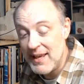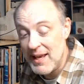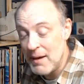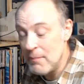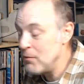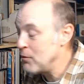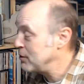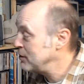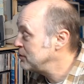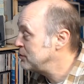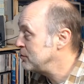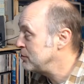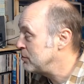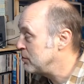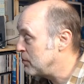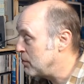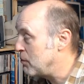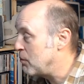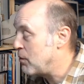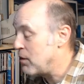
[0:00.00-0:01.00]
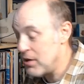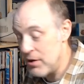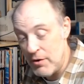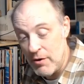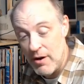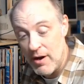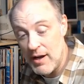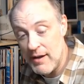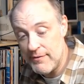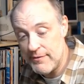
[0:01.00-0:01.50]
I'm going to wander
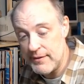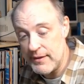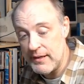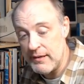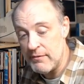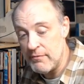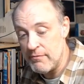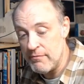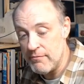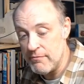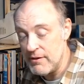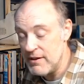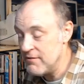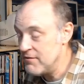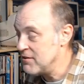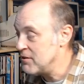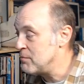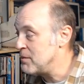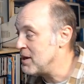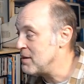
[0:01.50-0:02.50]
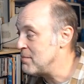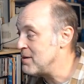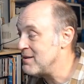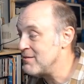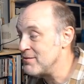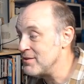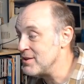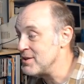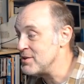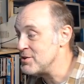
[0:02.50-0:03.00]
off and refill my
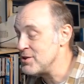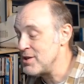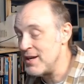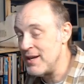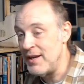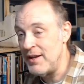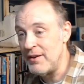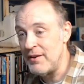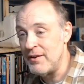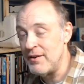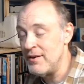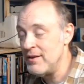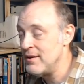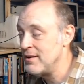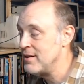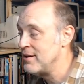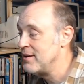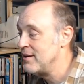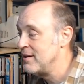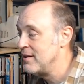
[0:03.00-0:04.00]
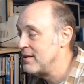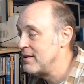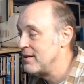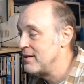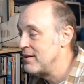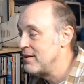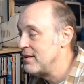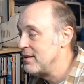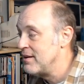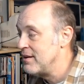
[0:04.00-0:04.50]
beverage, and
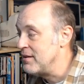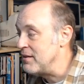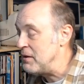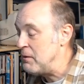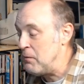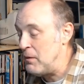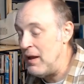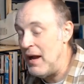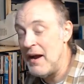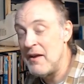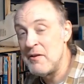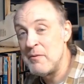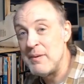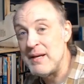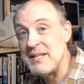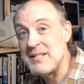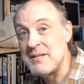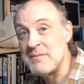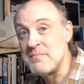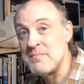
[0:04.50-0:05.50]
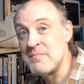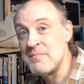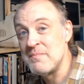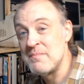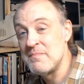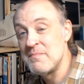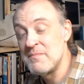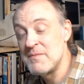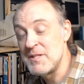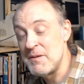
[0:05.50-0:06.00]
there will either be some
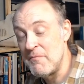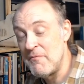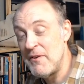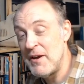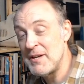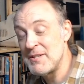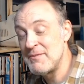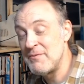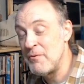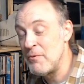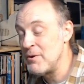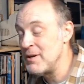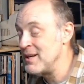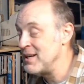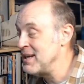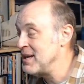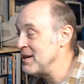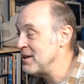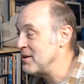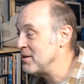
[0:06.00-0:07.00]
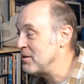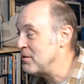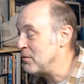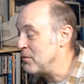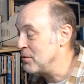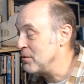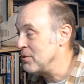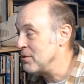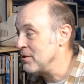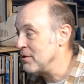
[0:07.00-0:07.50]
fast forwarding here
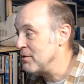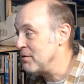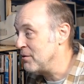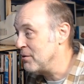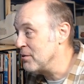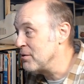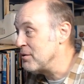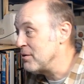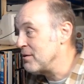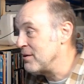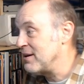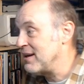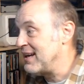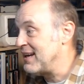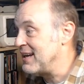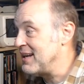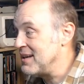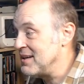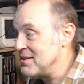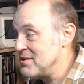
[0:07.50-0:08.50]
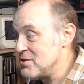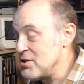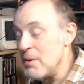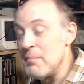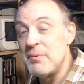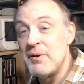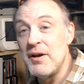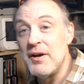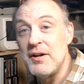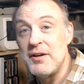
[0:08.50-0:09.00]
or a
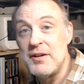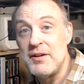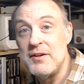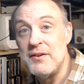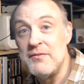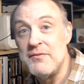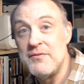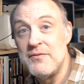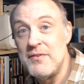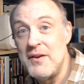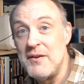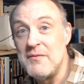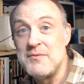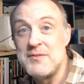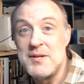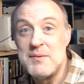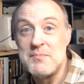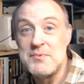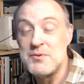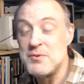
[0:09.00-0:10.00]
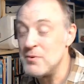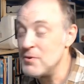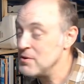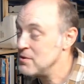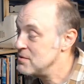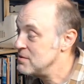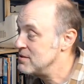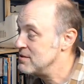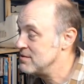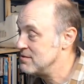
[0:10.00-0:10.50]
jump cut of some
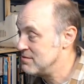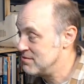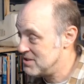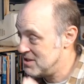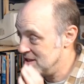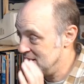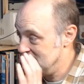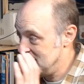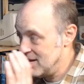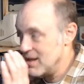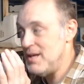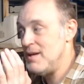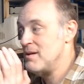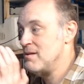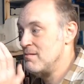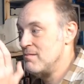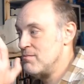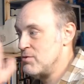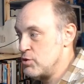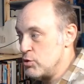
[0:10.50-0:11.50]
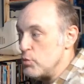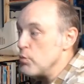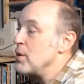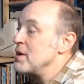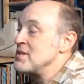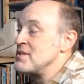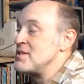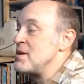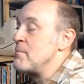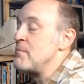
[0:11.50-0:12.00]
sort to when
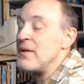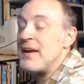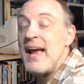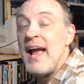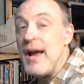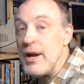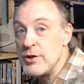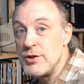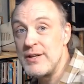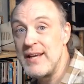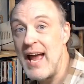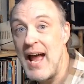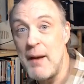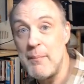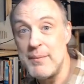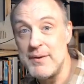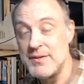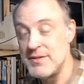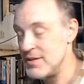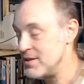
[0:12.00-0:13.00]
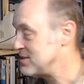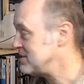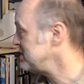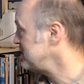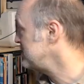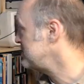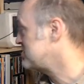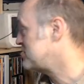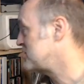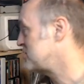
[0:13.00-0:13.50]
something actually happens, because it
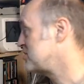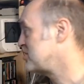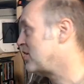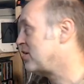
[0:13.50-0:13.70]
is just a